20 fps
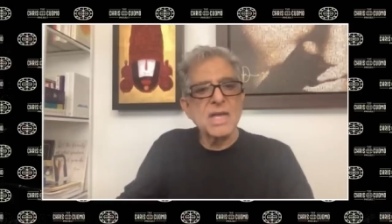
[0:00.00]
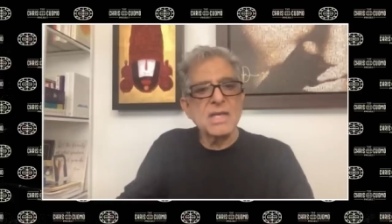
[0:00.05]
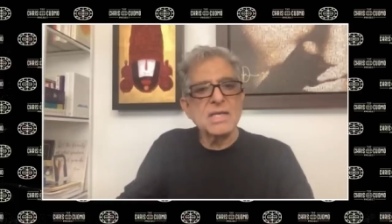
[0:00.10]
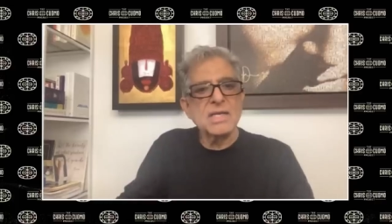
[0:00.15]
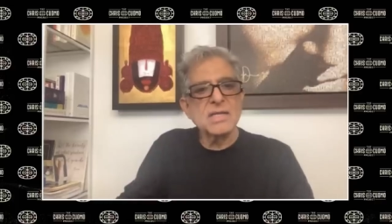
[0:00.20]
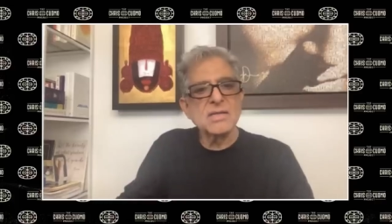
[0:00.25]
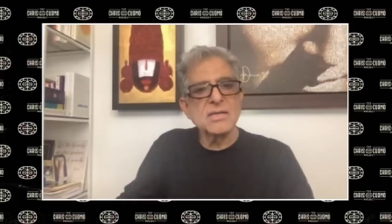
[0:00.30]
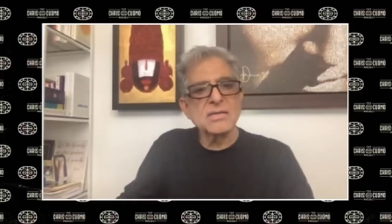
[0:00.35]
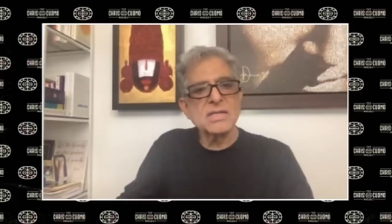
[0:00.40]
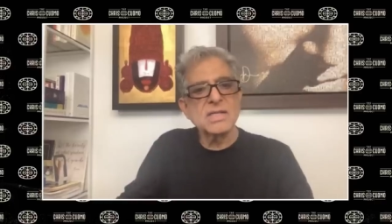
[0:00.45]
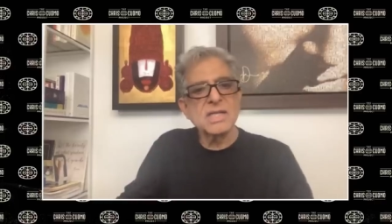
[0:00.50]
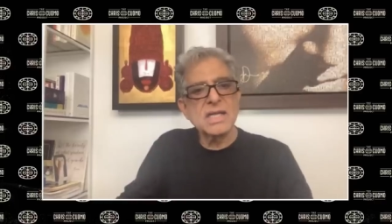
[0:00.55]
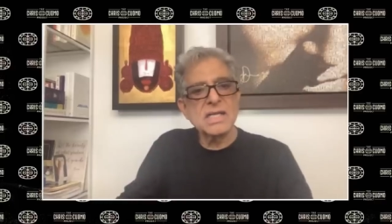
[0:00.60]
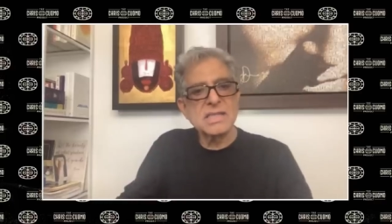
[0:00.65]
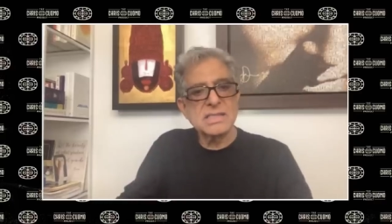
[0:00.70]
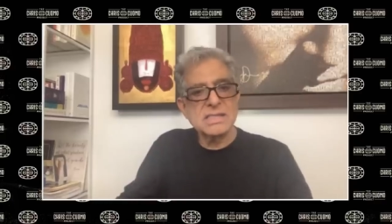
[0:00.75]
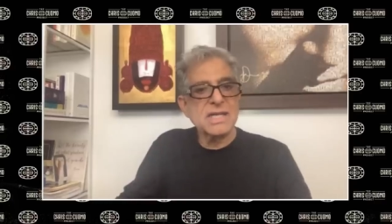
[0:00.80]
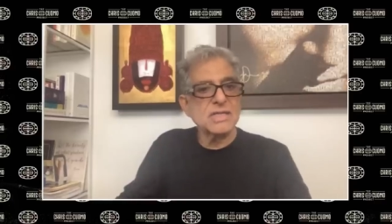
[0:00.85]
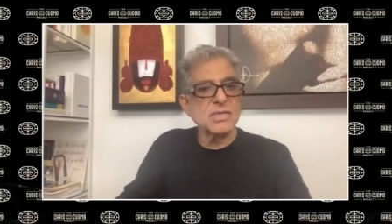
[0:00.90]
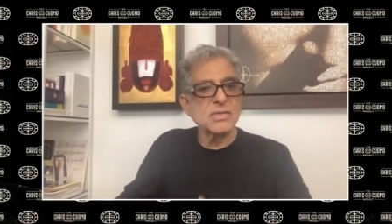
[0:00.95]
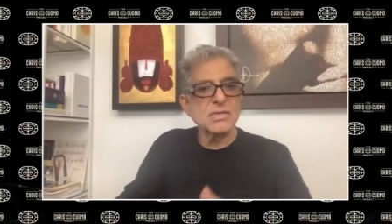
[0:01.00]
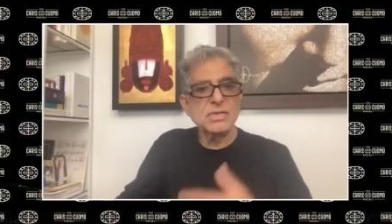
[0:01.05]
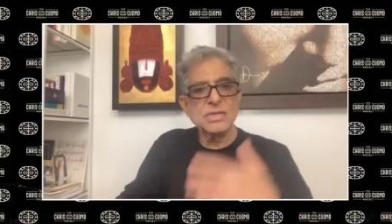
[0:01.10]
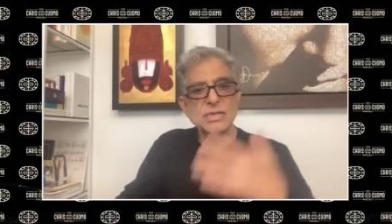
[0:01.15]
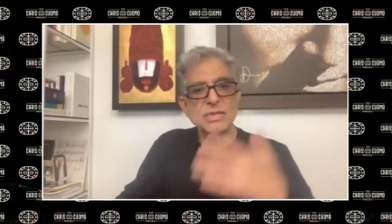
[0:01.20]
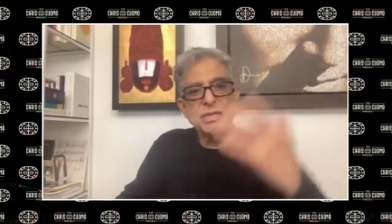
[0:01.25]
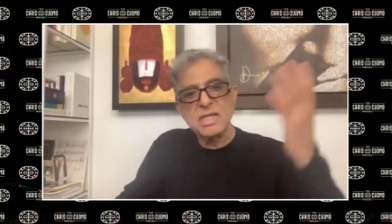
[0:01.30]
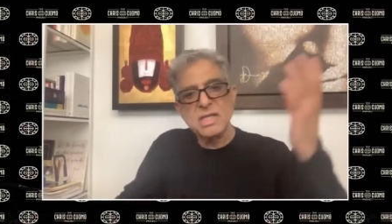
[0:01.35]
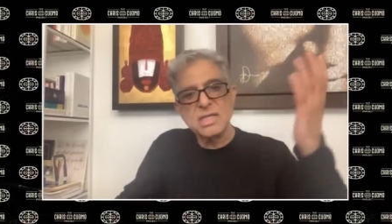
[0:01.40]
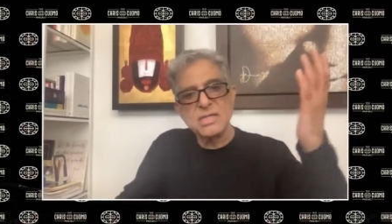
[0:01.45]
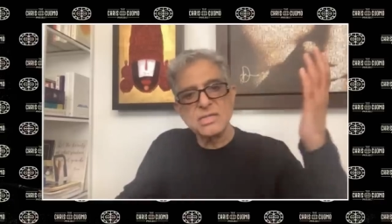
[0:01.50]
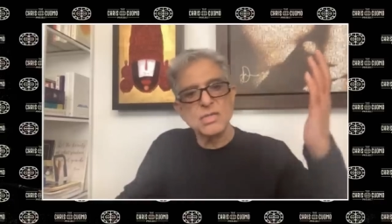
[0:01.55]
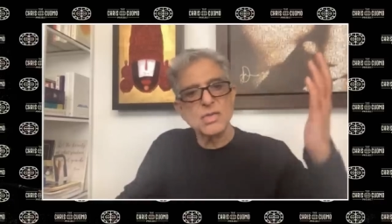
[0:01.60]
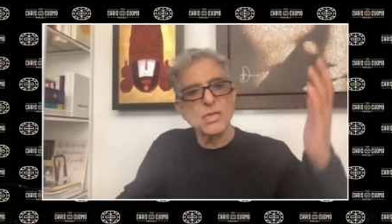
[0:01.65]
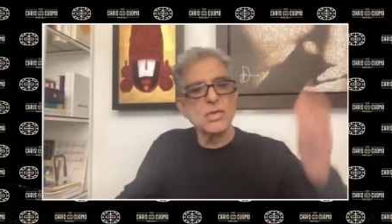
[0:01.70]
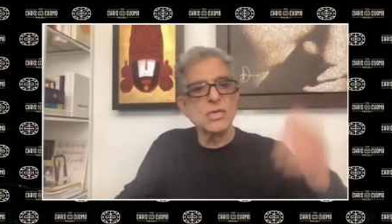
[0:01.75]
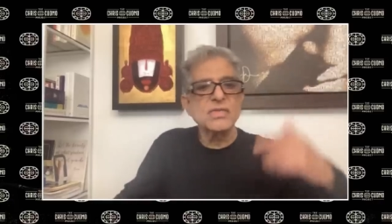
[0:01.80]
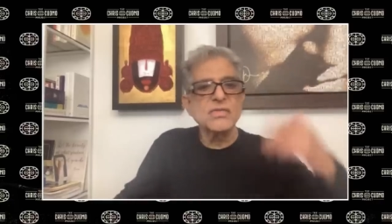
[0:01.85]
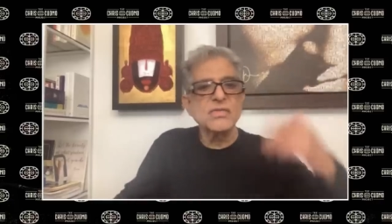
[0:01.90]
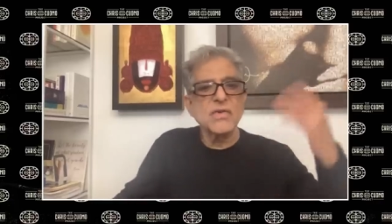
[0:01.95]
You know, things I used to hear
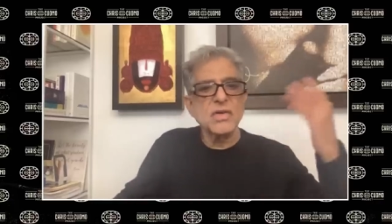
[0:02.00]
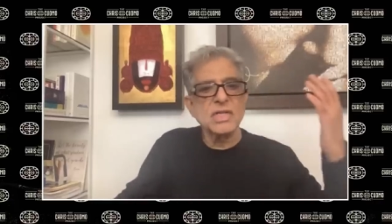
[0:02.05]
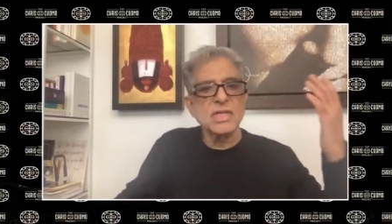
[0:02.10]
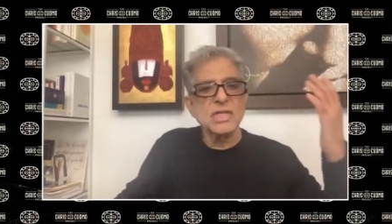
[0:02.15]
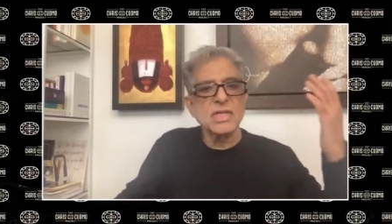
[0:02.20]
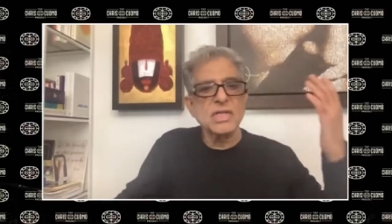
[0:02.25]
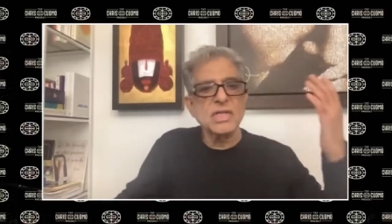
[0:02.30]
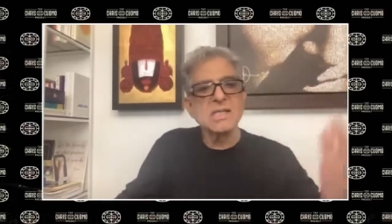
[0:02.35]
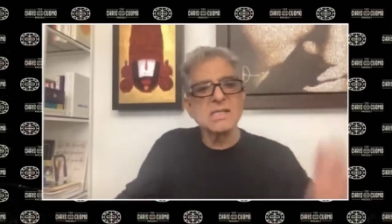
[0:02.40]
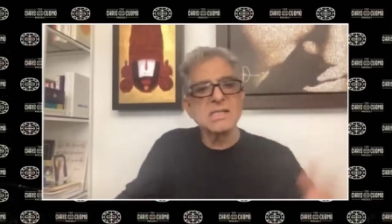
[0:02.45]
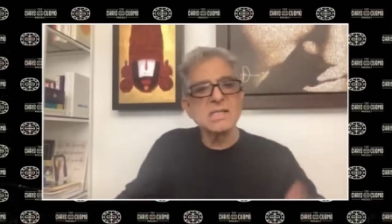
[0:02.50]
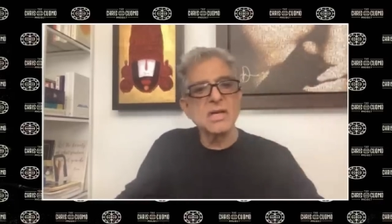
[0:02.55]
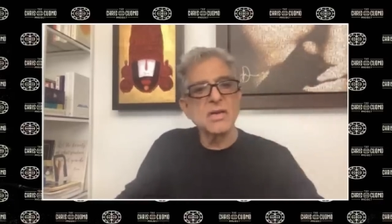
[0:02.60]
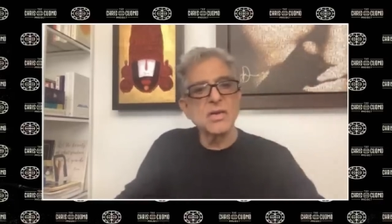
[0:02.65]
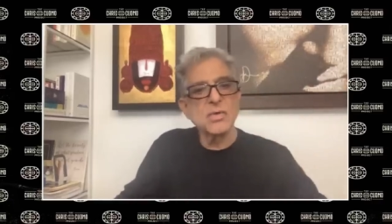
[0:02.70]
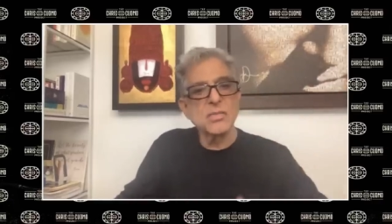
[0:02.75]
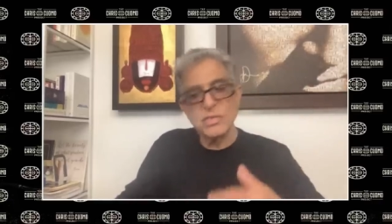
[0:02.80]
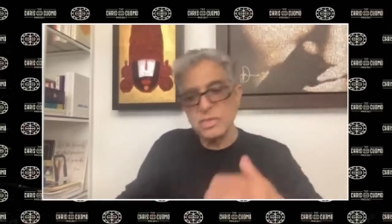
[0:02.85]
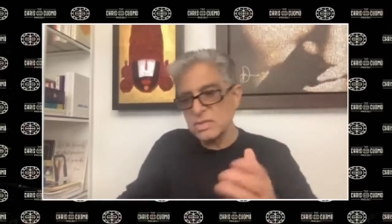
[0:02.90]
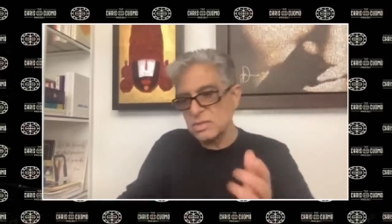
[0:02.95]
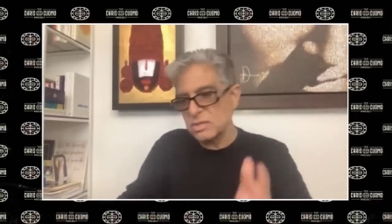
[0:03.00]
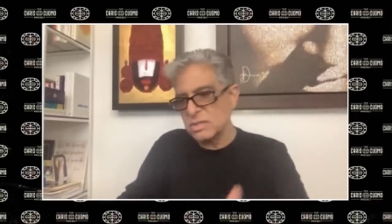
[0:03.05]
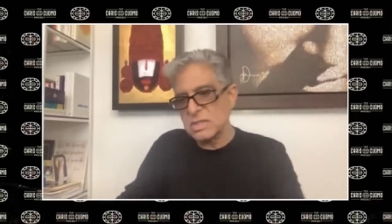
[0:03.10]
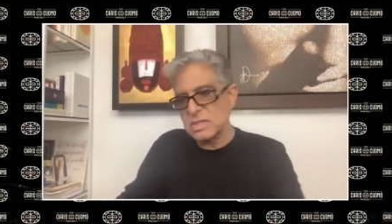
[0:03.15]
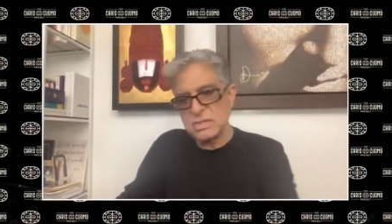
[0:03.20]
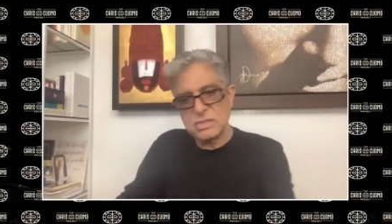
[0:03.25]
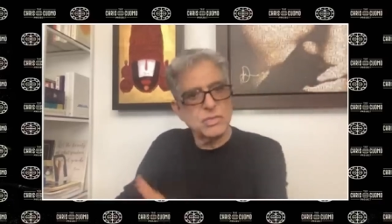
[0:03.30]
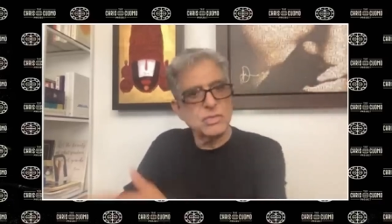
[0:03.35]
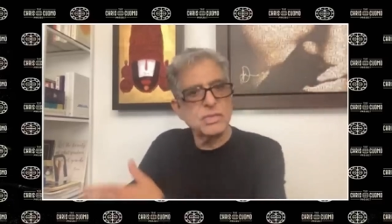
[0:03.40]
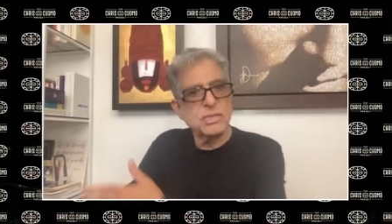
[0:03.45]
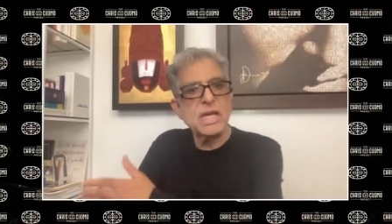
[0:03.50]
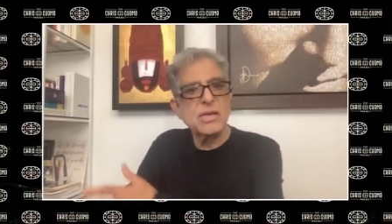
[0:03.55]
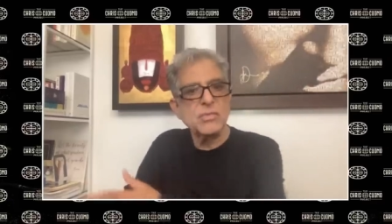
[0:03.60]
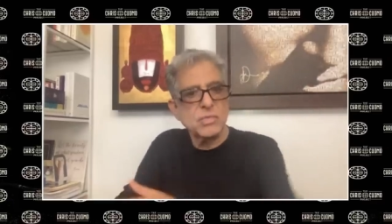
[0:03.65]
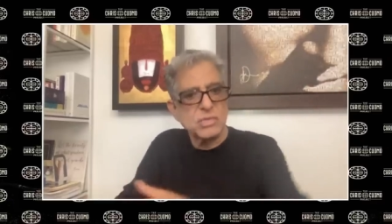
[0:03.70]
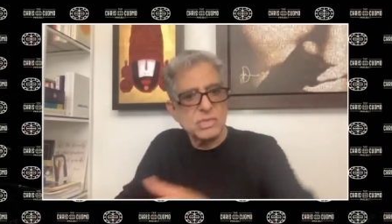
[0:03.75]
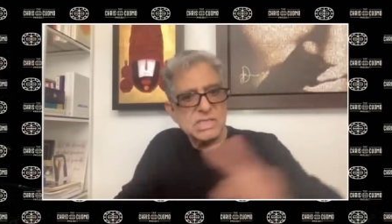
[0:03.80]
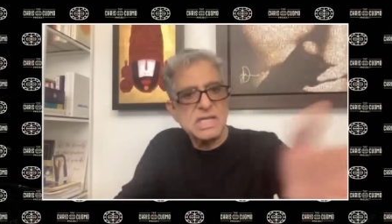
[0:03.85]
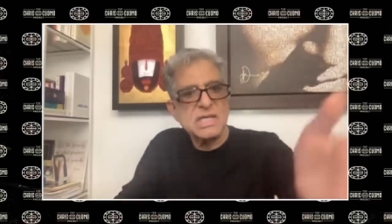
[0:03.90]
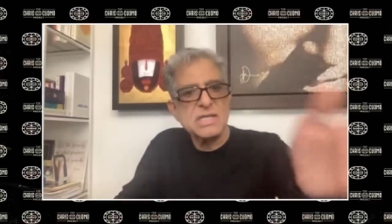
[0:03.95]
jokes 40 years ago, which today
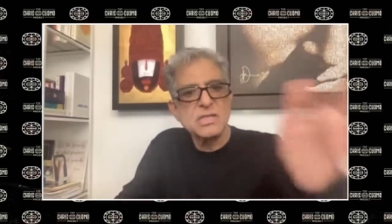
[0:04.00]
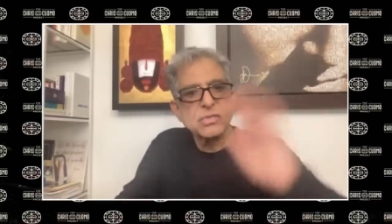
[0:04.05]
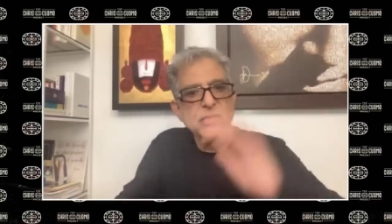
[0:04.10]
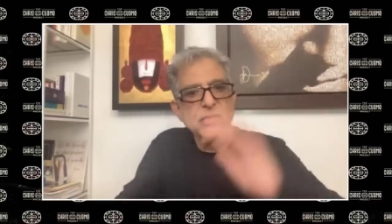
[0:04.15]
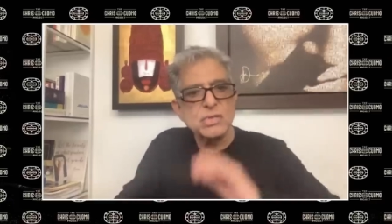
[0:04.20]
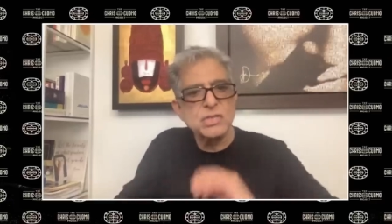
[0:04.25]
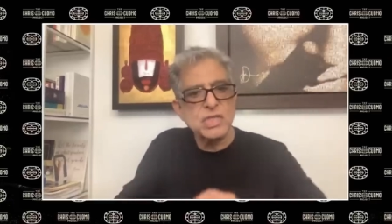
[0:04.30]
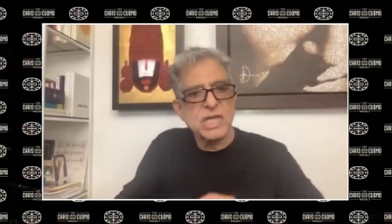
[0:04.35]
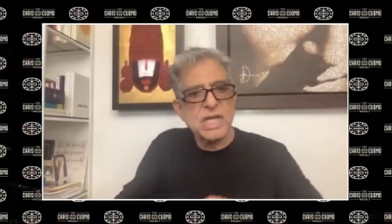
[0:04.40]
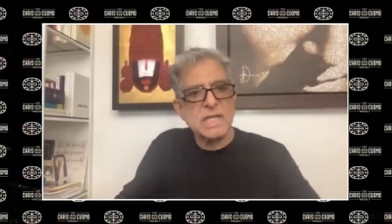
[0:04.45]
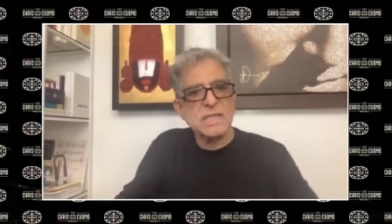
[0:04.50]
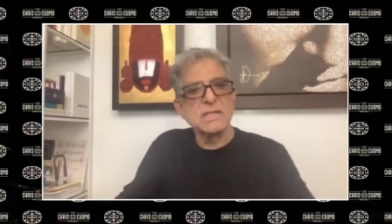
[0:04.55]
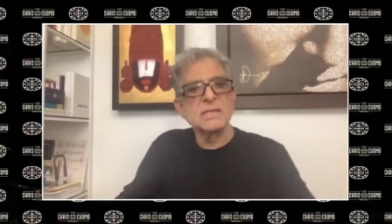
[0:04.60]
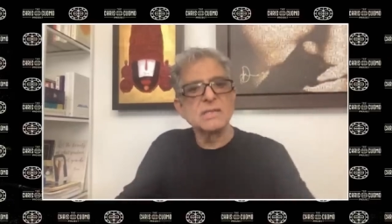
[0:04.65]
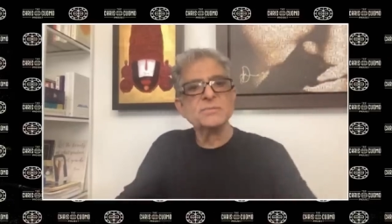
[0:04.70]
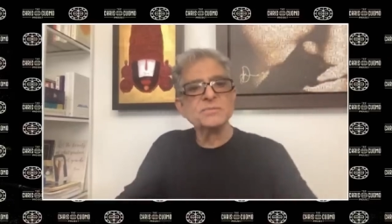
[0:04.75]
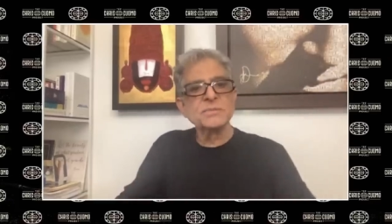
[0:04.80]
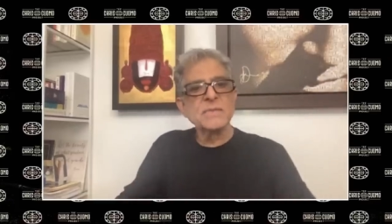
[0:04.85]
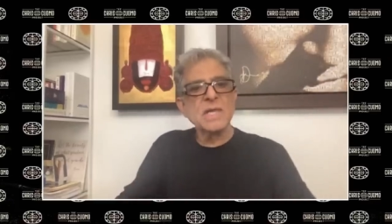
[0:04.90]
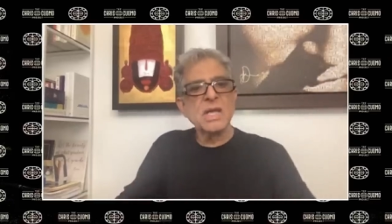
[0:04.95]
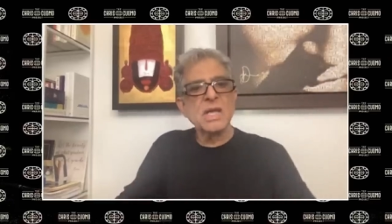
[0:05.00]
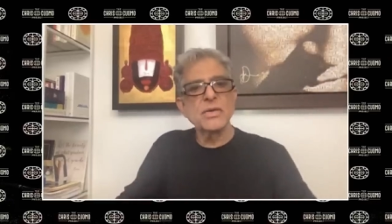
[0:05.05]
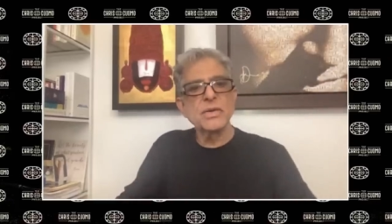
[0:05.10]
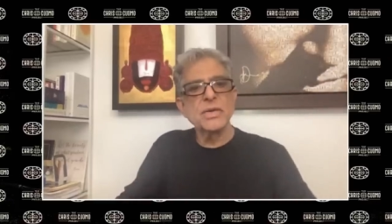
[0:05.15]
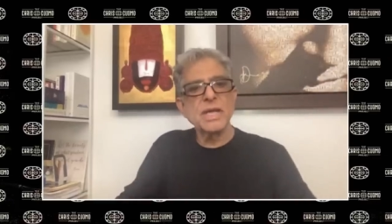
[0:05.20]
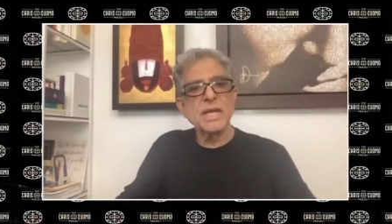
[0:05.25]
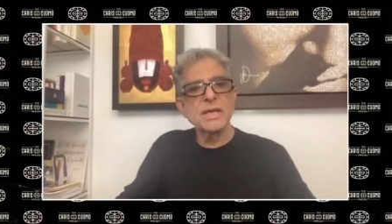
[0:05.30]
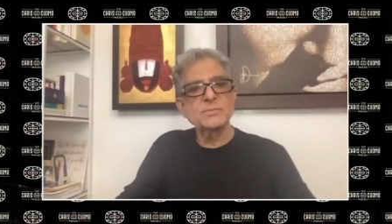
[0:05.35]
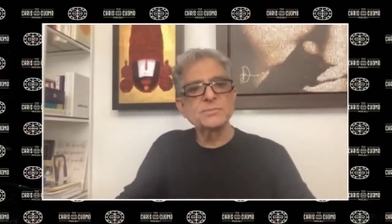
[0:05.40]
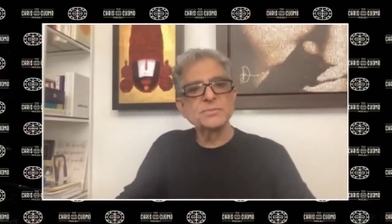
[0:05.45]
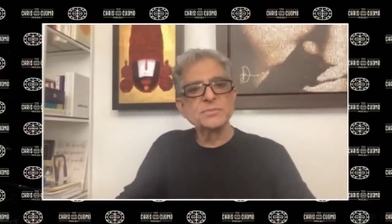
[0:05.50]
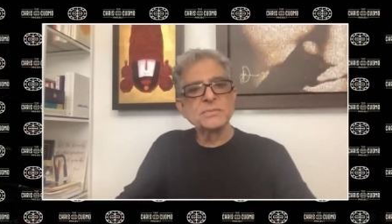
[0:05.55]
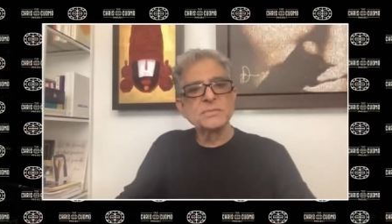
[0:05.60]
would send you to jail. Okay.